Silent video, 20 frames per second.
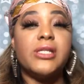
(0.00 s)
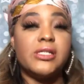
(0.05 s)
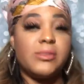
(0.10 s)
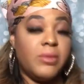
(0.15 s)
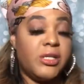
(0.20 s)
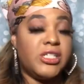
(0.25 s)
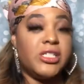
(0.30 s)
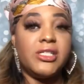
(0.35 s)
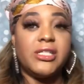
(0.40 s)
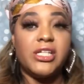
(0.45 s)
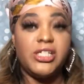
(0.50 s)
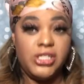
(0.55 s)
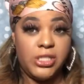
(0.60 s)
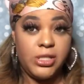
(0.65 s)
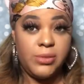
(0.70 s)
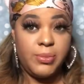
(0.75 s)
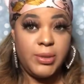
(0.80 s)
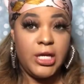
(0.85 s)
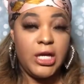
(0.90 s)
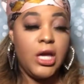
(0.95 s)
as much as they
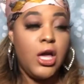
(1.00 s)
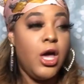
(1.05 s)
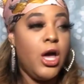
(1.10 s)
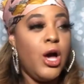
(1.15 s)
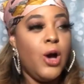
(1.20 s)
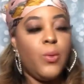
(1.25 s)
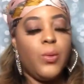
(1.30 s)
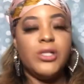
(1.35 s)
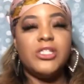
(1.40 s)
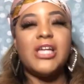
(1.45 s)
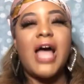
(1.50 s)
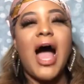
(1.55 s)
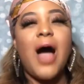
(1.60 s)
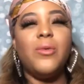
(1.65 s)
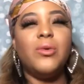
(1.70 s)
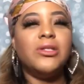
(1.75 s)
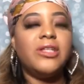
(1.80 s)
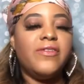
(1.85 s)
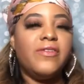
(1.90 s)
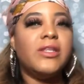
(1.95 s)
should be, which I
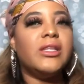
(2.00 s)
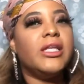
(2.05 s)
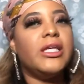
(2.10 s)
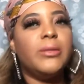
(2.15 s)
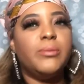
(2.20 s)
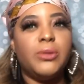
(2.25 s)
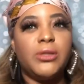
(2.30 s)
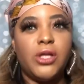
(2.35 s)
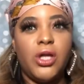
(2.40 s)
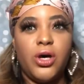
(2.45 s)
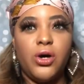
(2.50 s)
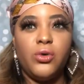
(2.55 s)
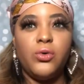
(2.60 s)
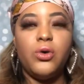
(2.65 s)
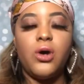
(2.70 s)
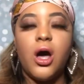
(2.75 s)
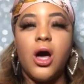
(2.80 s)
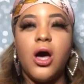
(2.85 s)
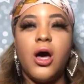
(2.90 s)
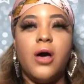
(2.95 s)
will leave a link
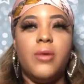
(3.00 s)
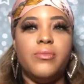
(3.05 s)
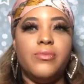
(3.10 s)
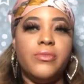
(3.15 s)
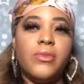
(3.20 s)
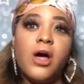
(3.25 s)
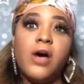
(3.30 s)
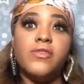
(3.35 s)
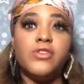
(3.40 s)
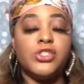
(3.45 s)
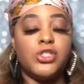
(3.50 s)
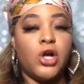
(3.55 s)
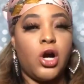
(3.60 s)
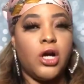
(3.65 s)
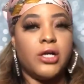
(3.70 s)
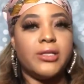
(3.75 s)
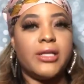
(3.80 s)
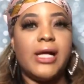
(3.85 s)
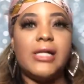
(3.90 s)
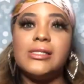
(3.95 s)
below of a
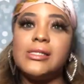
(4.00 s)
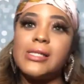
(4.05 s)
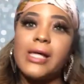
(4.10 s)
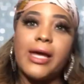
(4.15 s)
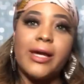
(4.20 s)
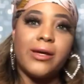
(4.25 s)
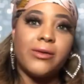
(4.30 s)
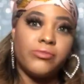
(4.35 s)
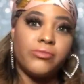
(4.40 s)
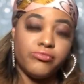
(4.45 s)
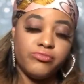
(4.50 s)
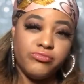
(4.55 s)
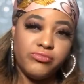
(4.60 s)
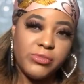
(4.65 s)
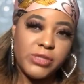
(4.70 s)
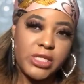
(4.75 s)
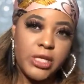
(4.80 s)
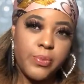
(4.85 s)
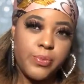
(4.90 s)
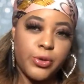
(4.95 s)
chart that's like
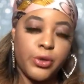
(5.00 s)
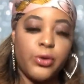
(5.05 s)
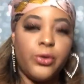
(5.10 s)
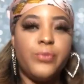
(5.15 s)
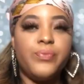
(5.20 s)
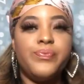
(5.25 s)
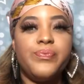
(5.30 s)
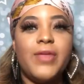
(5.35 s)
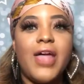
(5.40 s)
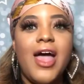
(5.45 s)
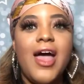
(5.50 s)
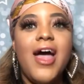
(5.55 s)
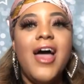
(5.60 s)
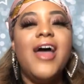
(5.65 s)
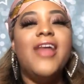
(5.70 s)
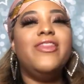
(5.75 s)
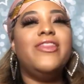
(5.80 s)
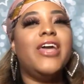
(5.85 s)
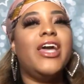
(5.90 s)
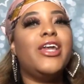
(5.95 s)
typical,
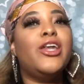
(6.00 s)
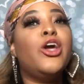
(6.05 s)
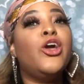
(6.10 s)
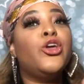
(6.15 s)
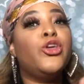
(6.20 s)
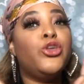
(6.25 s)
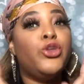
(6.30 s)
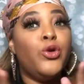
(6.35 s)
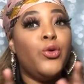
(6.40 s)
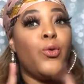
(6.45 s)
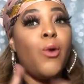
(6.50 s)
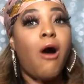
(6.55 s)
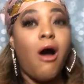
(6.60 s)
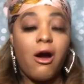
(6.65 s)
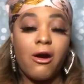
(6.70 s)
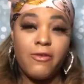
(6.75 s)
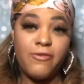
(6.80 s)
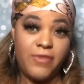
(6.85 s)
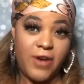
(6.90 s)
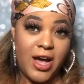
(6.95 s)
then you
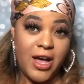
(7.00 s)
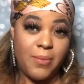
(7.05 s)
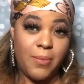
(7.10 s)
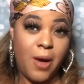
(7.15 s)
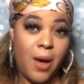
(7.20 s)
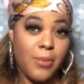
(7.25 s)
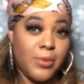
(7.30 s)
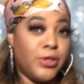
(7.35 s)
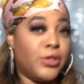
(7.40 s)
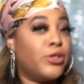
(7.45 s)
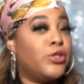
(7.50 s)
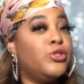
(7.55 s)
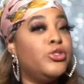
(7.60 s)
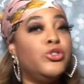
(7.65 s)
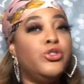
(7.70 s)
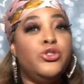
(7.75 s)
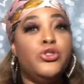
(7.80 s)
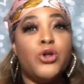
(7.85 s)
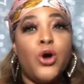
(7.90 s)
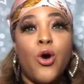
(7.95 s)
are fine, mama.
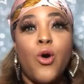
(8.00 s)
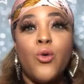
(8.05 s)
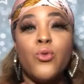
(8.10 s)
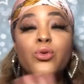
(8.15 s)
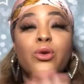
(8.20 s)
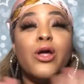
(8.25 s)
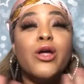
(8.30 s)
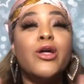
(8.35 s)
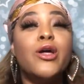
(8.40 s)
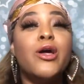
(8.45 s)
Don't